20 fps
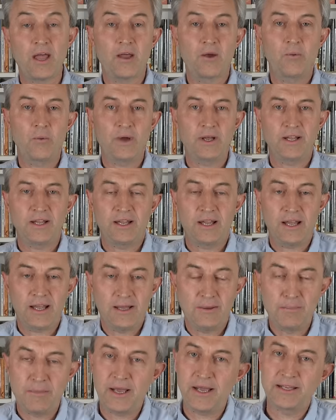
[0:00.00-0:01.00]
Well,
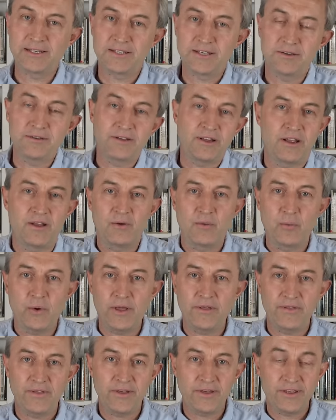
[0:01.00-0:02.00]
I don't know
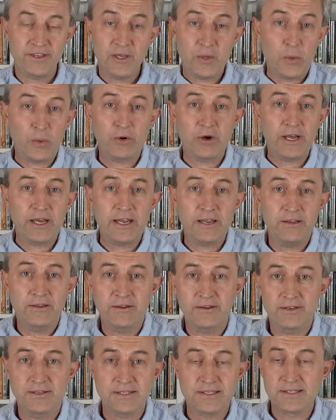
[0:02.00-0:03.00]
whether you were any
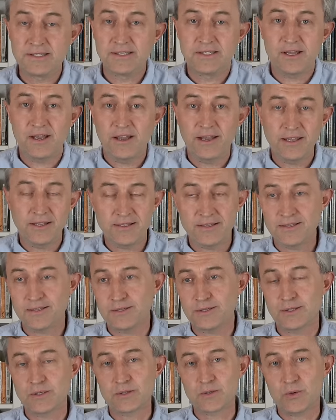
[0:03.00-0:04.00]
good at science at
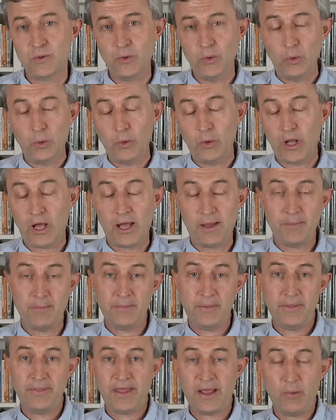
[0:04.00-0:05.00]
school.
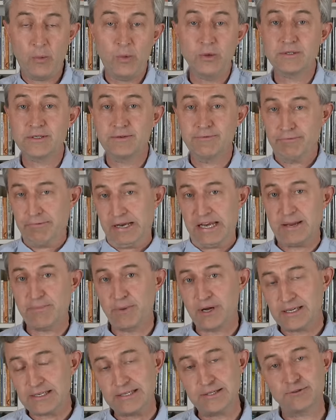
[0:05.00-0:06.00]
That wasn't really
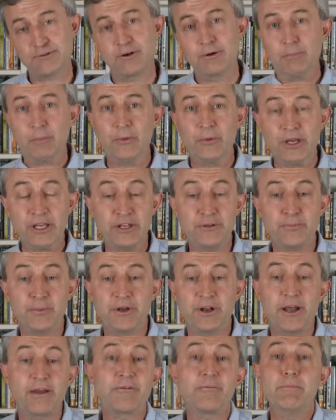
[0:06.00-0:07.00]
my strong point,
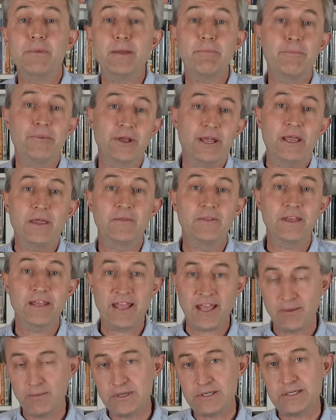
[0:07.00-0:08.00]
but I remember in the
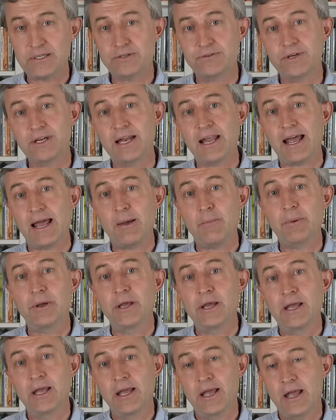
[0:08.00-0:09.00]
chemistry lab,
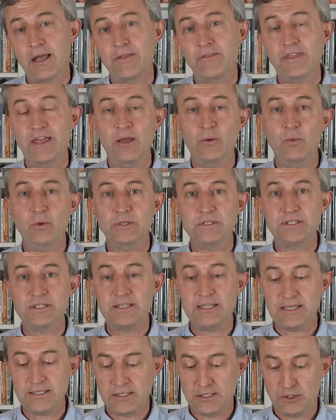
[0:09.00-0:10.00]
there was
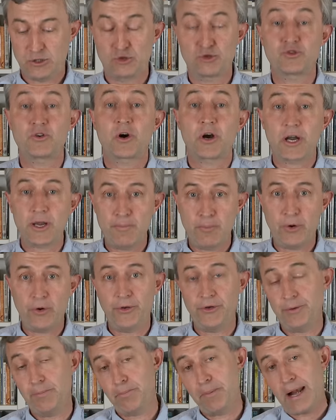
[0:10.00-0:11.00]
this
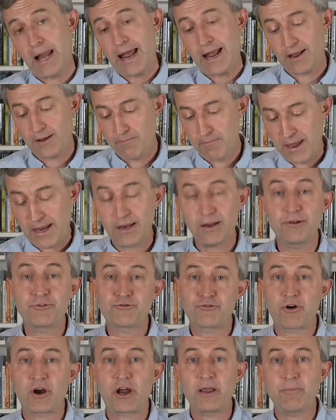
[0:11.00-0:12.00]
tripod, a black metal
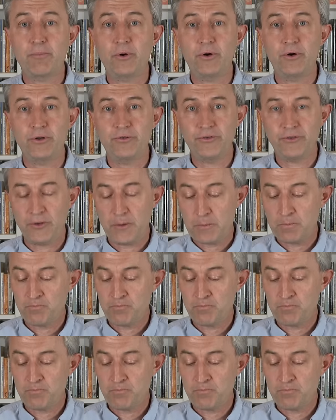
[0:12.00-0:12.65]
tripod,